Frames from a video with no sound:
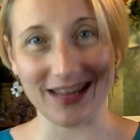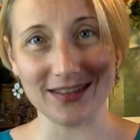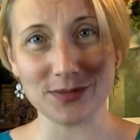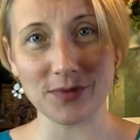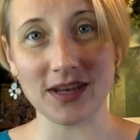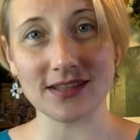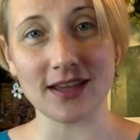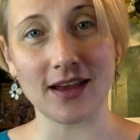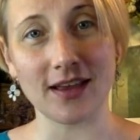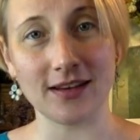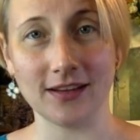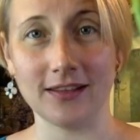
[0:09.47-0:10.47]
This one is
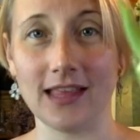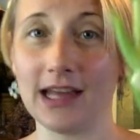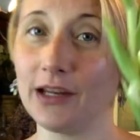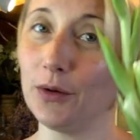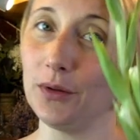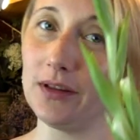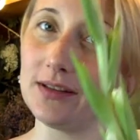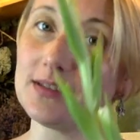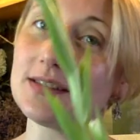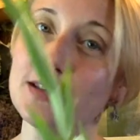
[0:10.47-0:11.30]
on gladiolas,